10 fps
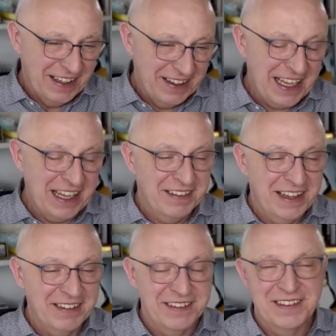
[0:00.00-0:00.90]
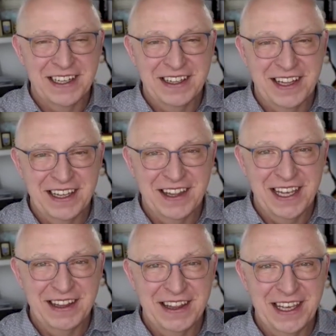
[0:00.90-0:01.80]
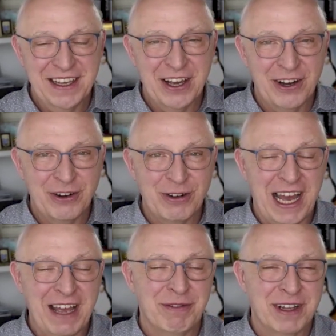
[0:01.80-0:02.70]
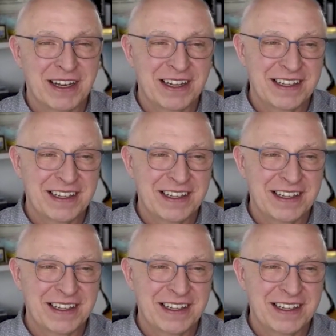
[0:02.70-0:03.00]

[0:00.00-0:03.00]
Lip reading: That's the goal. I will